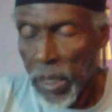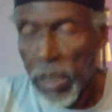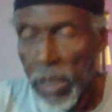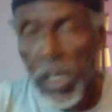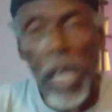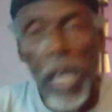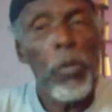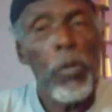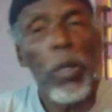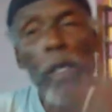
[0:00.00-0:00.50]

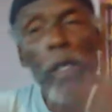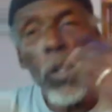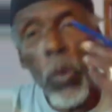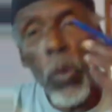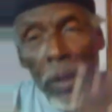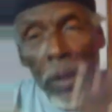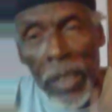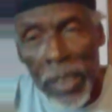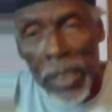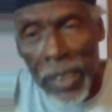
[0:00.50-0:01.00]
Then we
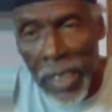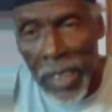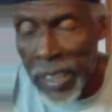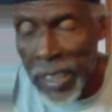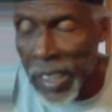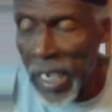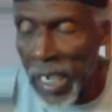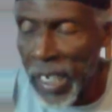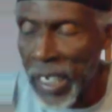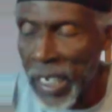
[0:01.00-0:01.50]
use the
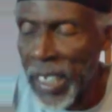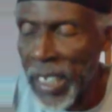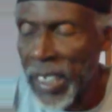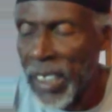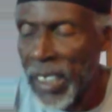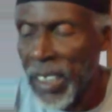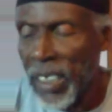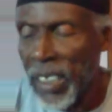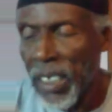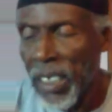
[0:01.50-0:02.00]
6
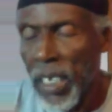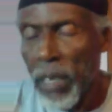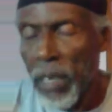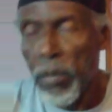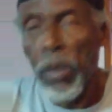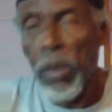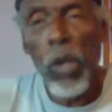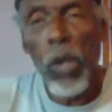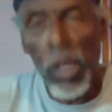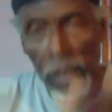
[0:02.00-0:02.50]
again,
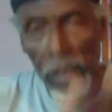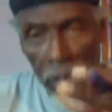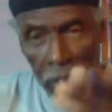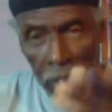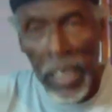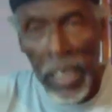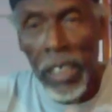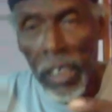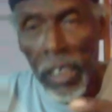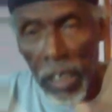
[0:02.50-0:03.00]
because
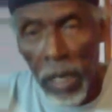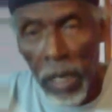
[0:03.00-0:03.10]
these are the